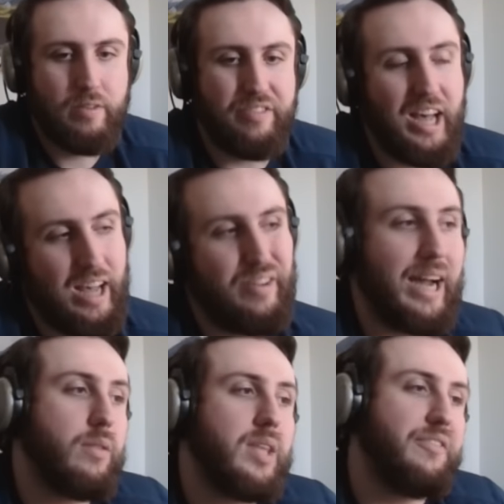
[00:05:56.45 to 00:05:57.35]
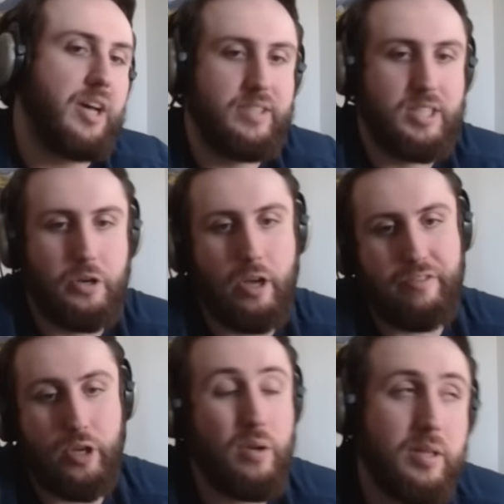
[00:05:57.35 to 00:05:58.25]
5, I don't think 5 is
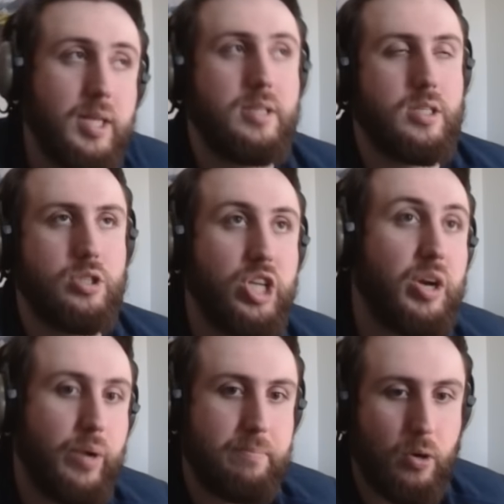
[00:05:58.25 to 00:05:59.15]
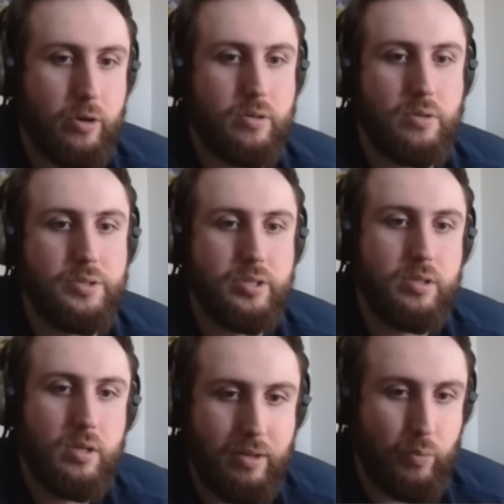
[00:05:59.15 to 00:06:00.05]
enough. A unit that doesn't generate particles
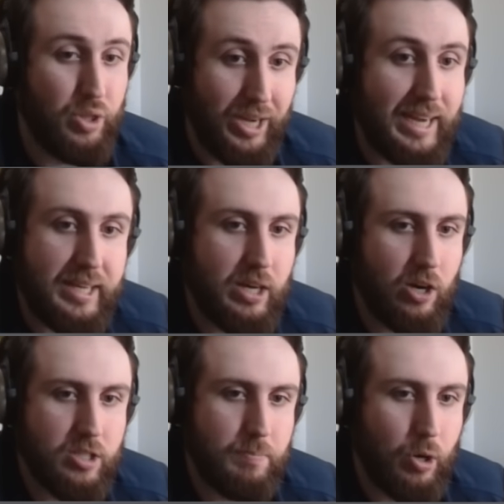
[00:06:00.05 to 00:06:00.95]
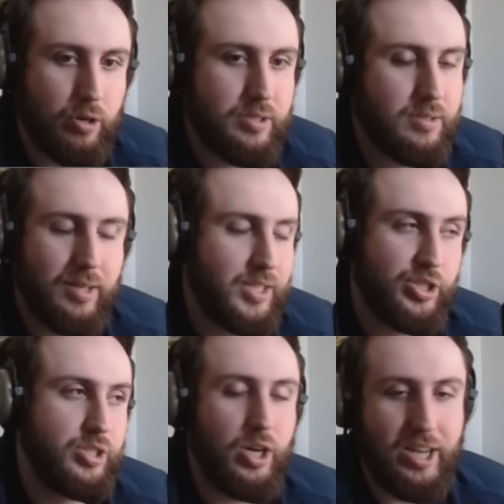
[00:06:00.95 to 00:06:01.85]
with an 80 cost burst is
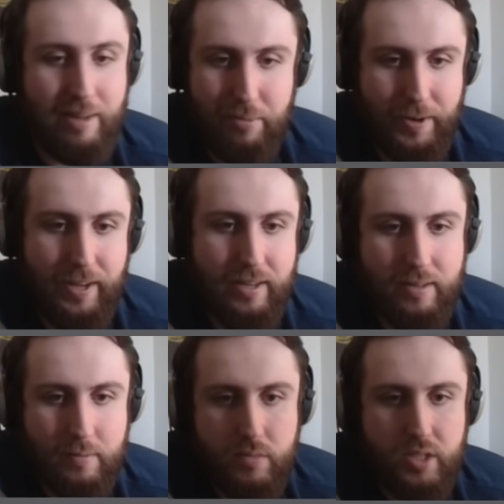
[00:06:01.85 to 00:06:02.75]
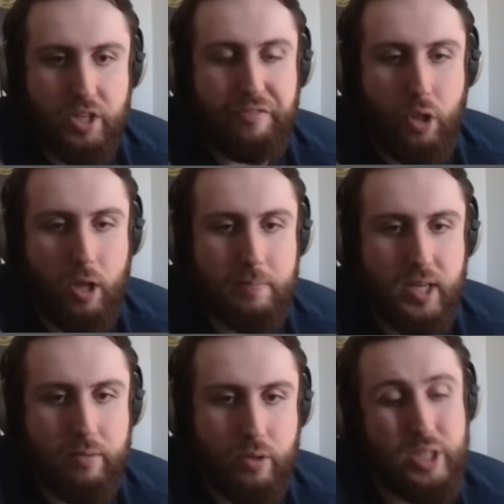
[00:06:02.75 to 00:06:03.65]
just not happening. Is it full uptime though?